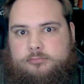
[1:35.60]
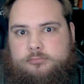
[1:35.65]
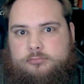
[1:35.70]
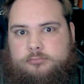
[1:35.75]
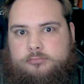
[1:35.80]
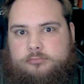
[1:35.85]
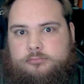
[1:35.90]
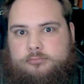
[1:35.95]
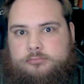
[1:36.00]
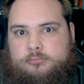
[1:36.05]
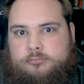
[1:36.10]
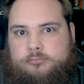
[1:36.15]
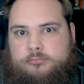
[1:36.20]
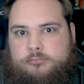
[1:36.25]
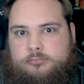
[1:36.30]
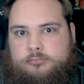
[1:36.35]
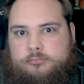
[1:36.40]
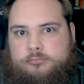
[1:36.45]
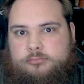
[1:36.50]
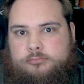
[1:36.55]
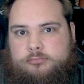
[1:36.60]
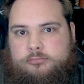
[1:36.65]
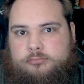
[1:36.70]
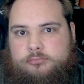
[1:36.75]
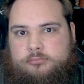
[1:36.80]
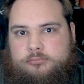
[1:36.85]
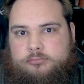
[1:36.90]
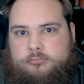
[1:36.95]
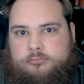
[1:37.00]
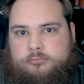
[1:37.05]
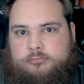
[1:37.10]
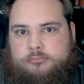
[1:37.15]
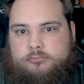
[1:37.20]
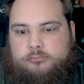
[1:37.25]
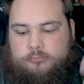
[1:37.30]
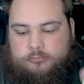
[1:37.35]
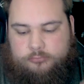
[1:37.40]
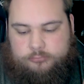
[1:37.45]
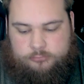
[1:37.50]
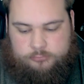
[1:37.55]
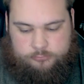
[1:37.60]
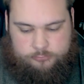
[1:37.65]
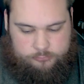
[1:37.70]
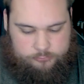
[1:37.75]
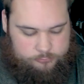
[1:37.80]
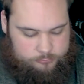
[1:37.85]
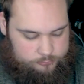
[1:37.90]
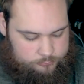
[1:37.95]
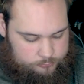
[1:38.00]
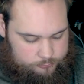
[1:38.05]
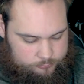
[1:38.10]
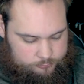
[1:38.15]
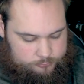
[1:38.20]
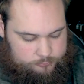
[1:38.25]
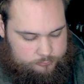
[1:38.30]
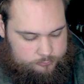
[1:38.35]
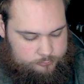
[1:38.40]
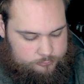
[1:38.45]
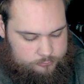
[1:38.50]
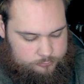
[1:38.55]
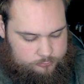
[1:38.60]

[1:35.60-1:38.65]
Nothing is said.